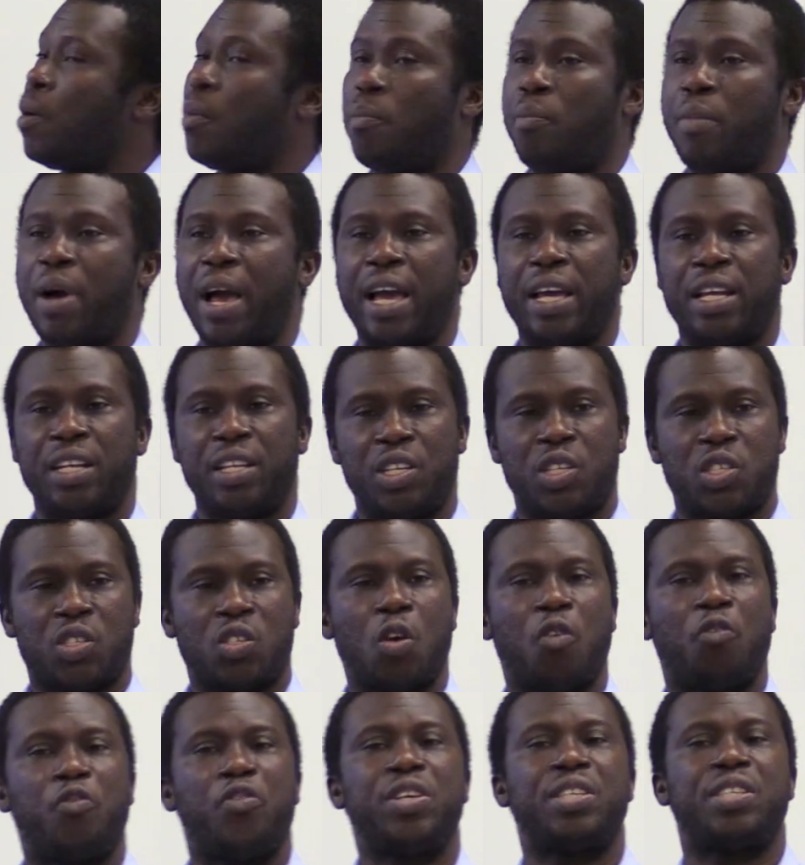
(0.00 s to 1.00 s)
by the
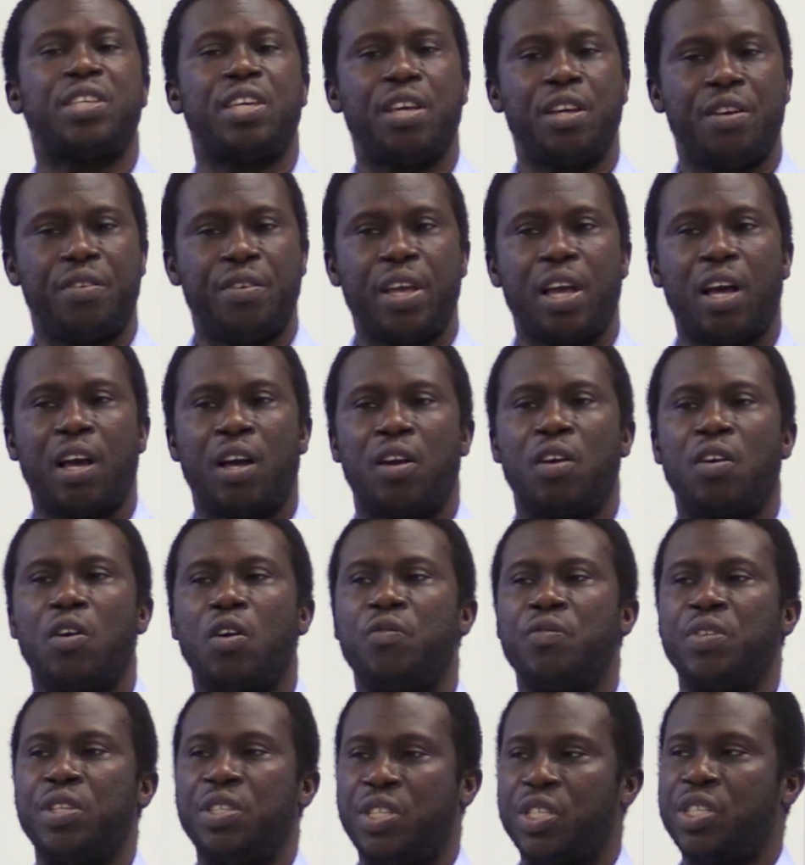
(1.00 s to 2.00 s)
surface area
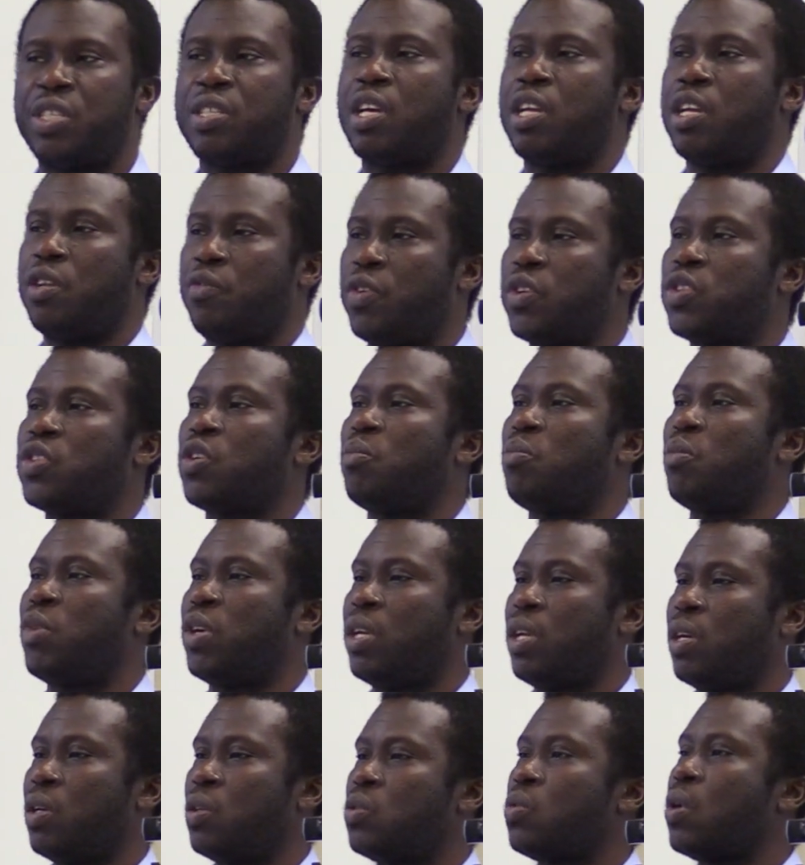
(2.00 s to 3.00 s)
of the digital elevation
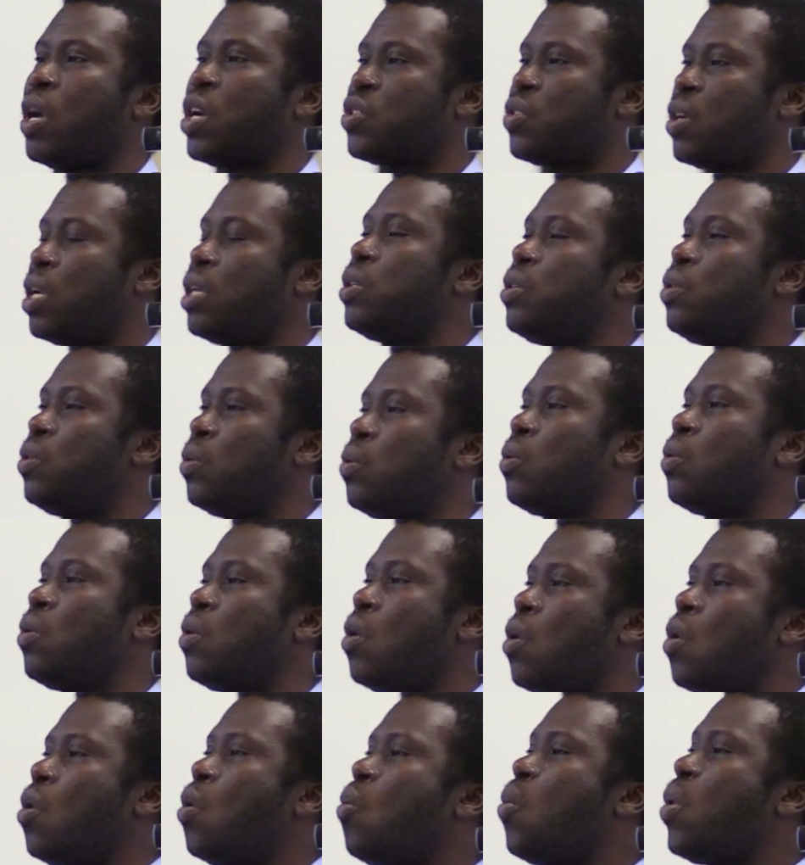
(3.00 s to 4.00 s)
model to actually know
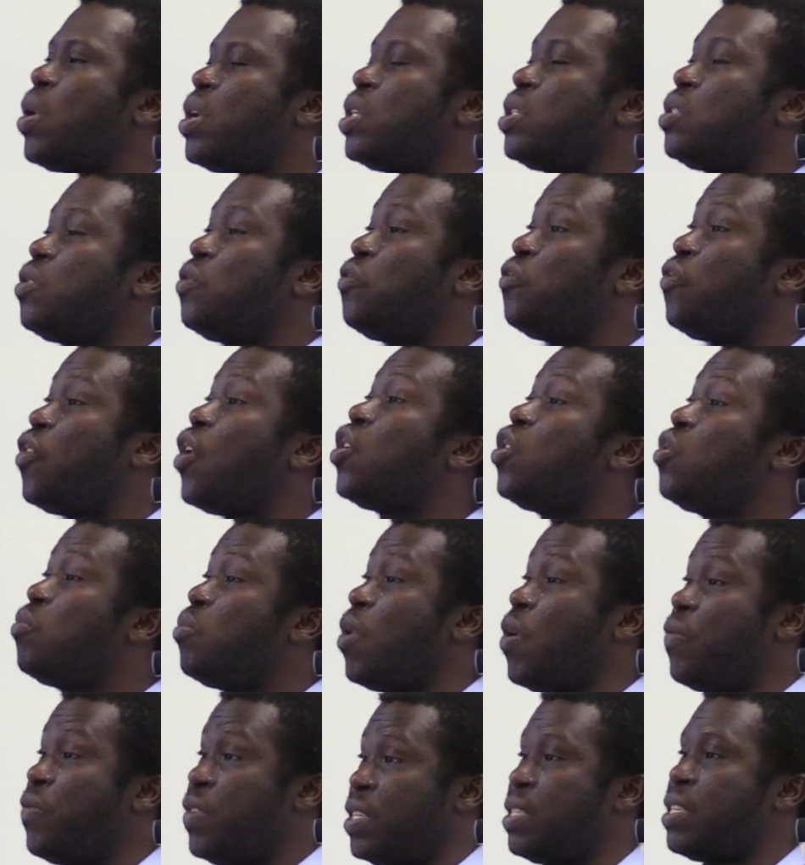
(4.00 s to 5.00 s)
what is the volume
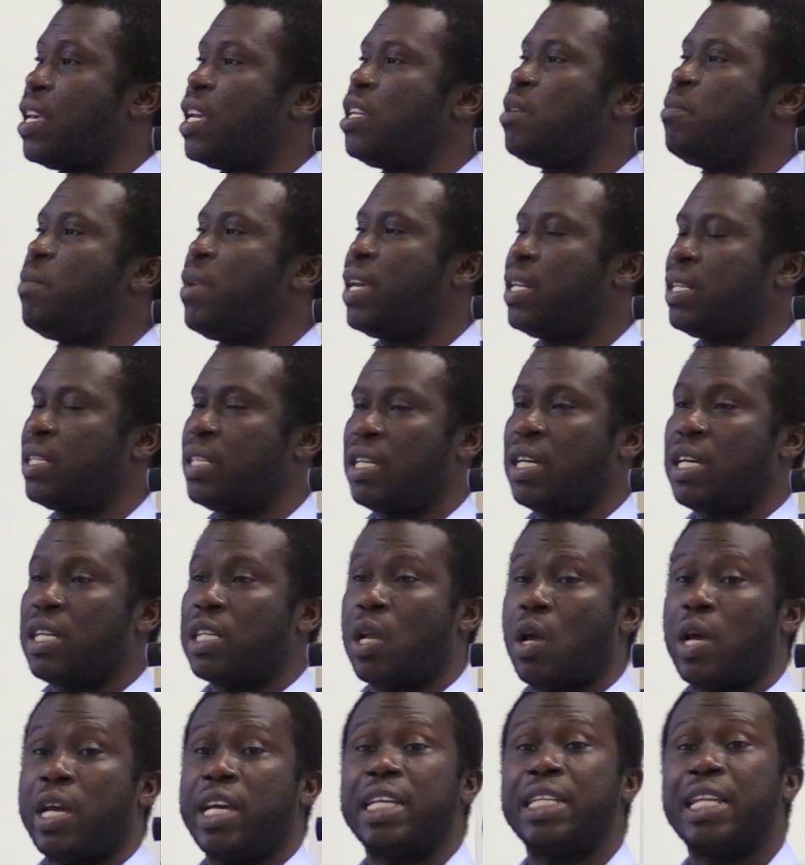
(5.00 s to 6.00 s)
of the sediment
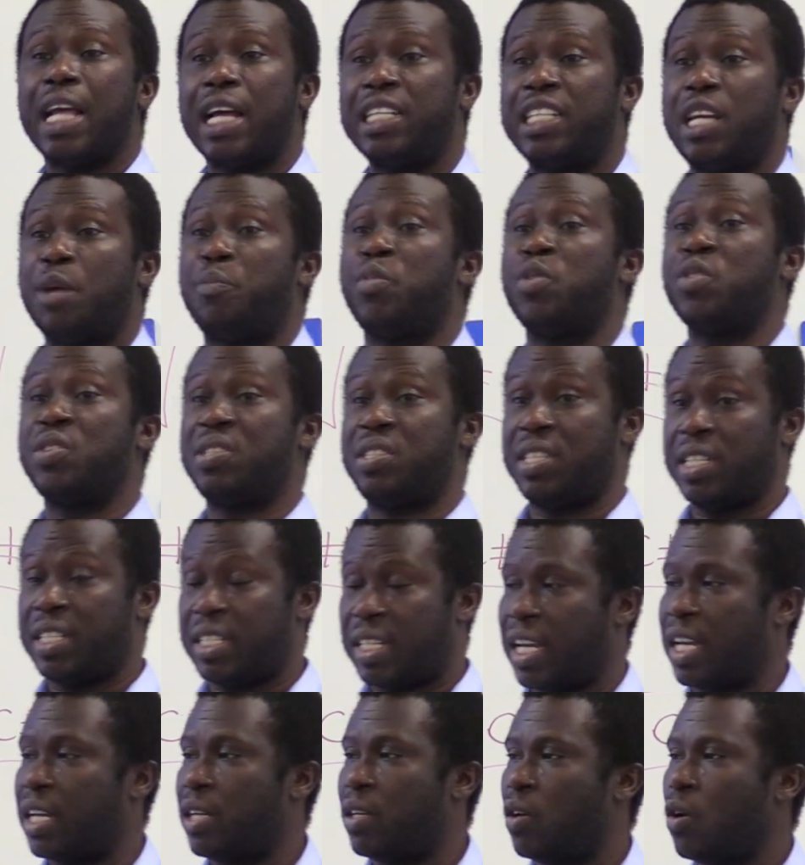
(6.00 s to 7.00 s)
that either
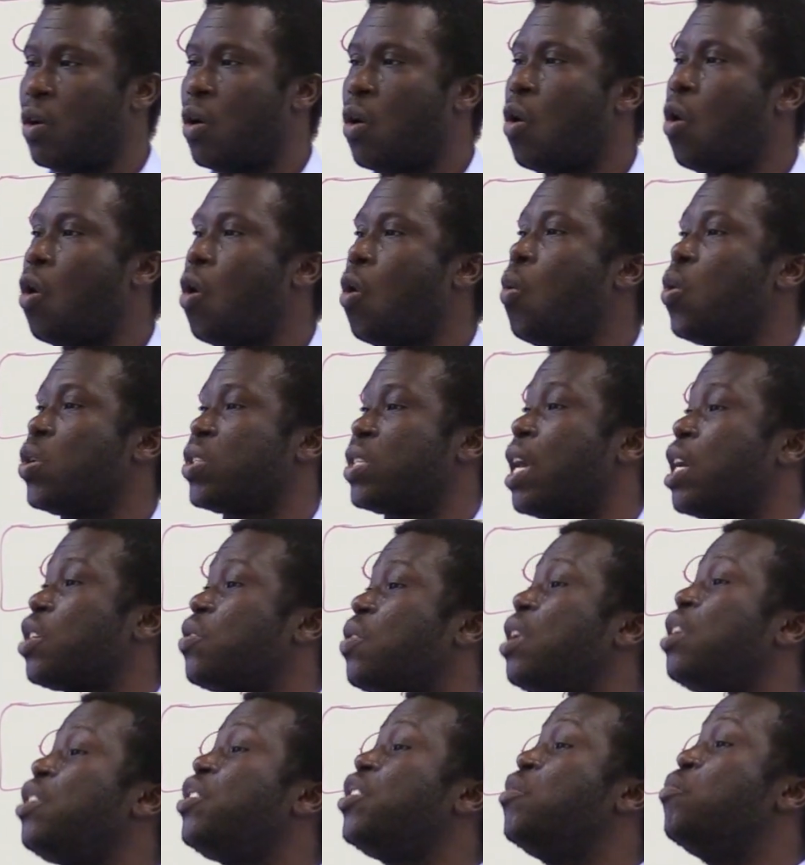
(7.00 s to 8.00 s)
deposited or was
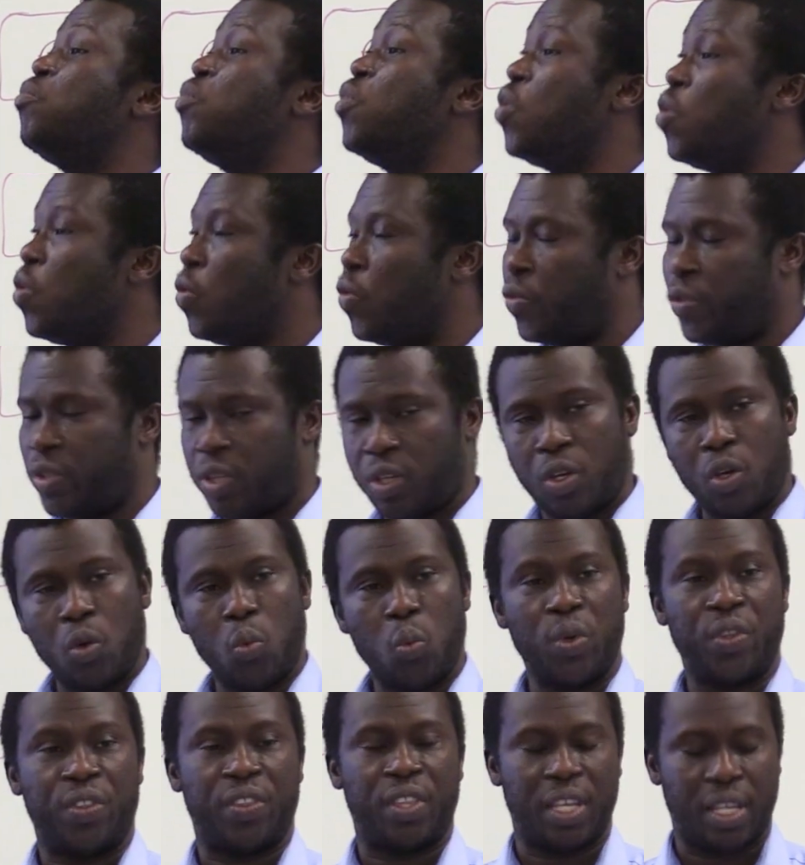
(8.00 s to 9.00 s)
actually removed
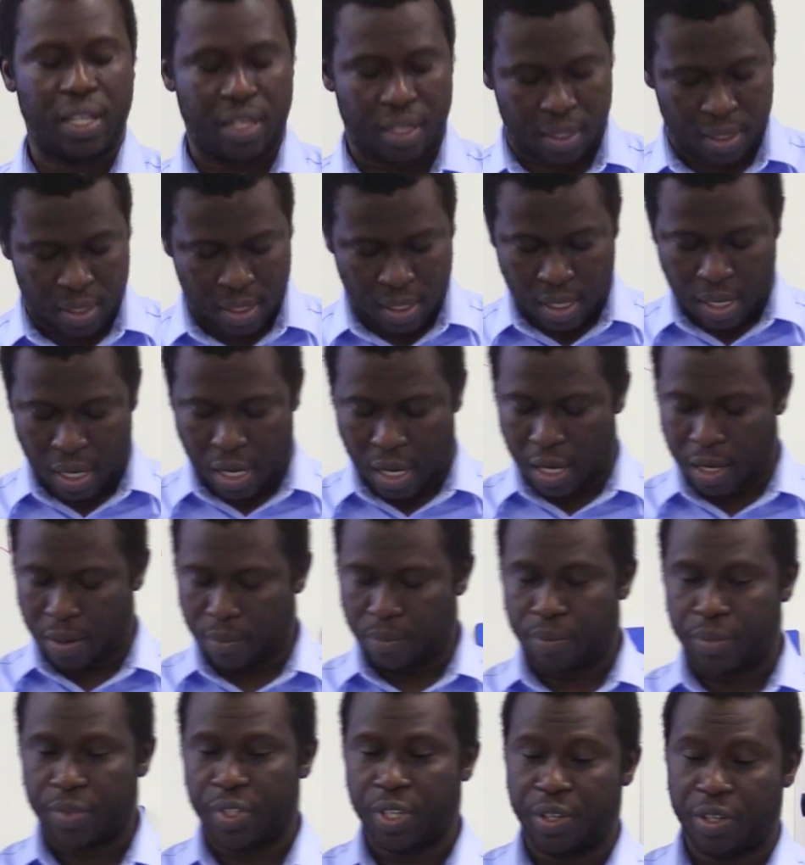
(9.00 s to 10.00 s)
within
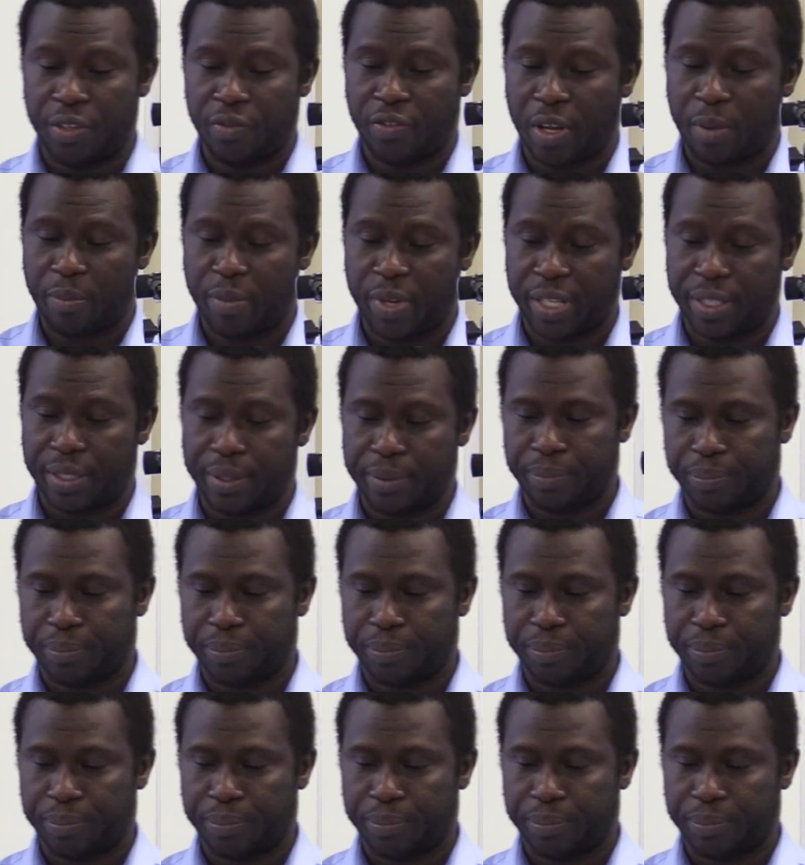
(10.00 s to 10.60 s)
the riverbed.